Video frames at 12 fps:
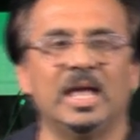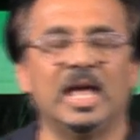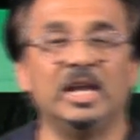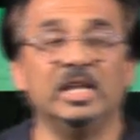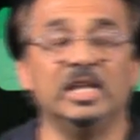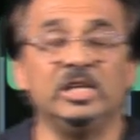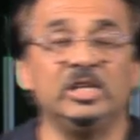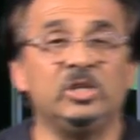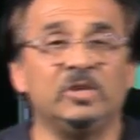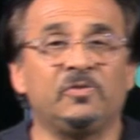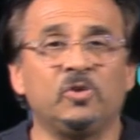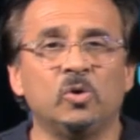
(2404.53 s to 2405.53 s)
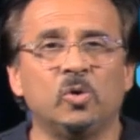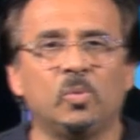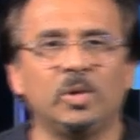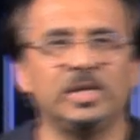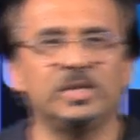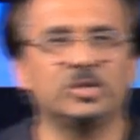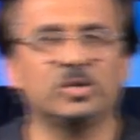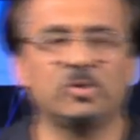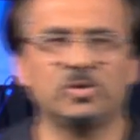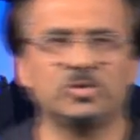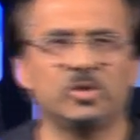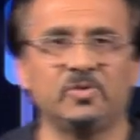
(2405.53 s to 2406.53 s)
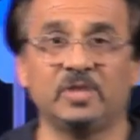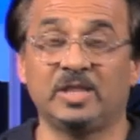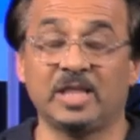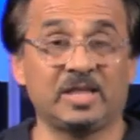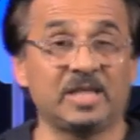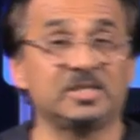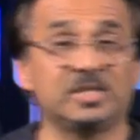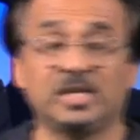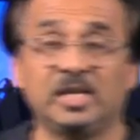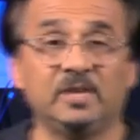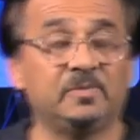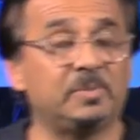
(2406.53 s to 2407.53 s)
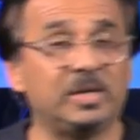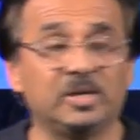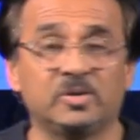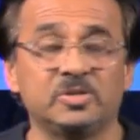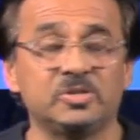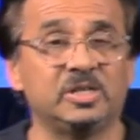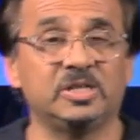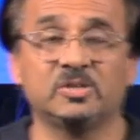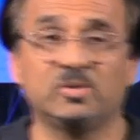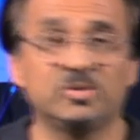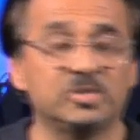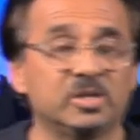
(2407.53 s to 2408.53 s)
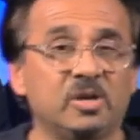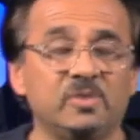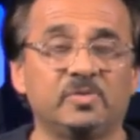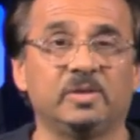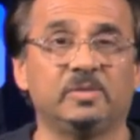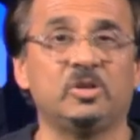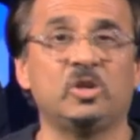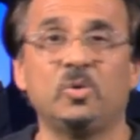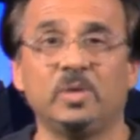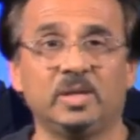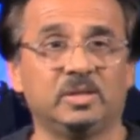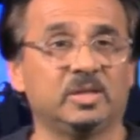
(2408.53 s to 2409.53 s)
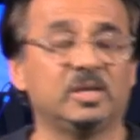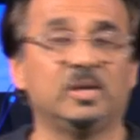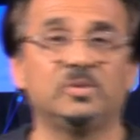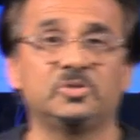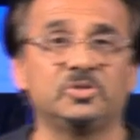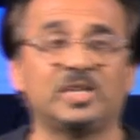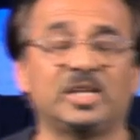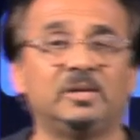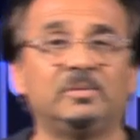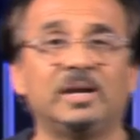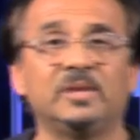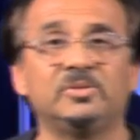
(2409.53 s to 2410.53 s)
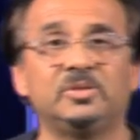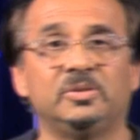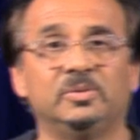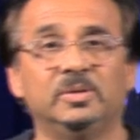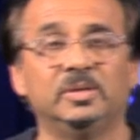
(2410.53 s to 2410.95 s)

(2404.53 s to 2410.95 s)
And if you're willing to cross over, and that's the key of being a Christian, is crossing over, knowing the cultures that are around you.